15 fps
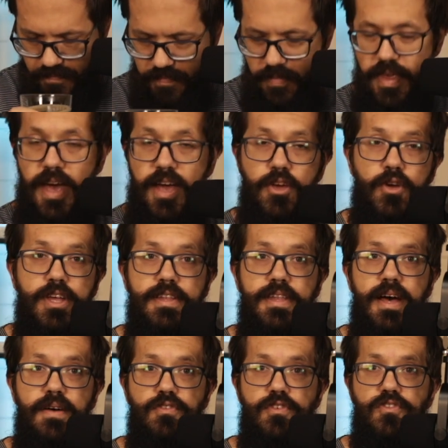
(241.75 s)
Yeah, you can
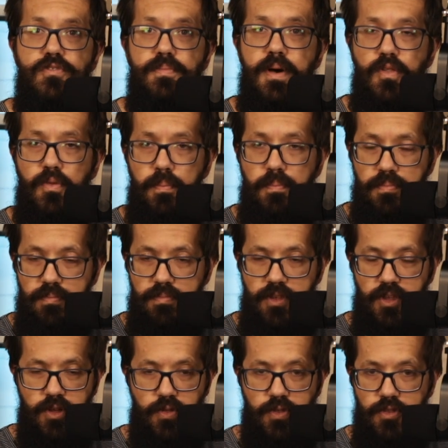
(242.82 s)
definitely smell
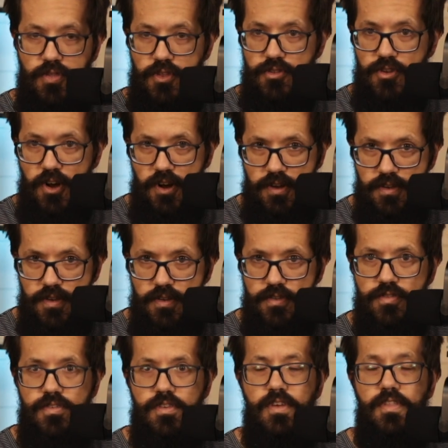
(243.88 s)
the
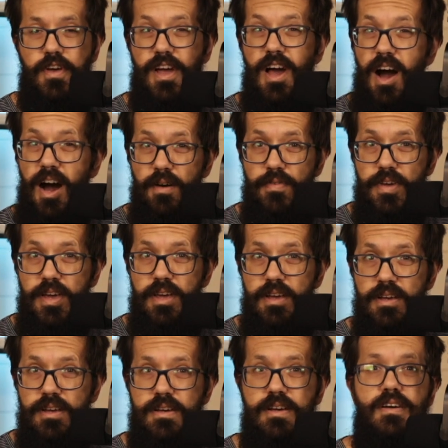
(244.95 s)
darkness, the coffee,
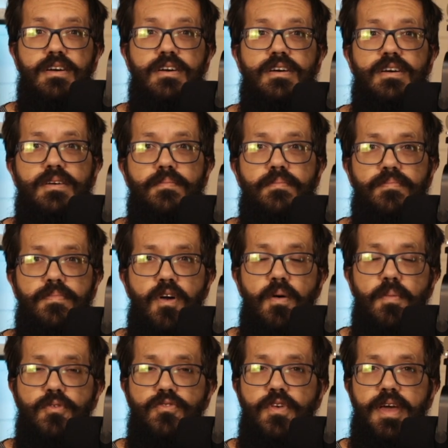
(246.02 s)

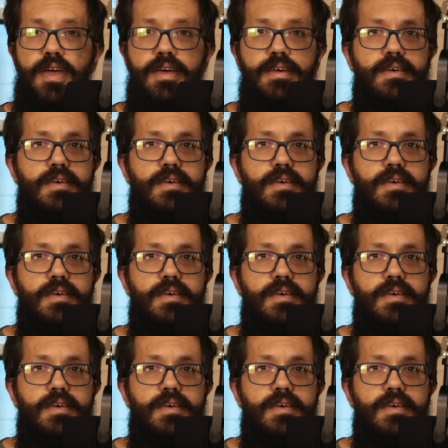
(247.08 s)
almost like